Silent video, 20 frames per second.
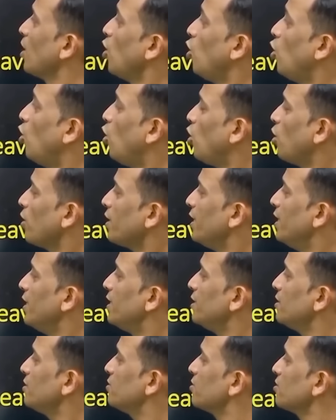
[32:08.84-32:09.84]
or it
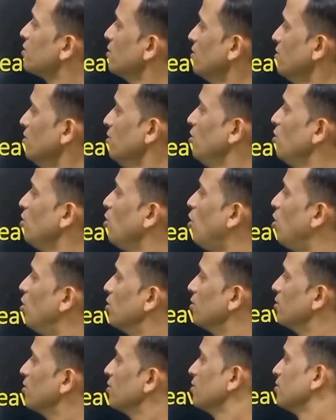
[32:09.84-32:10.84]
is
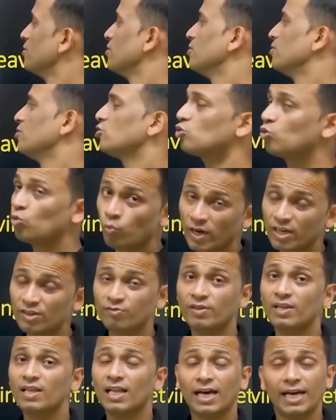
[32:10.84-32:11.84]
long. So what
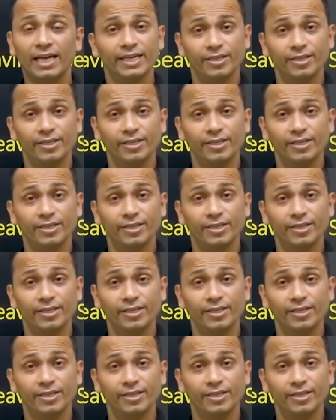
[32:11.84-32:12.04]
will I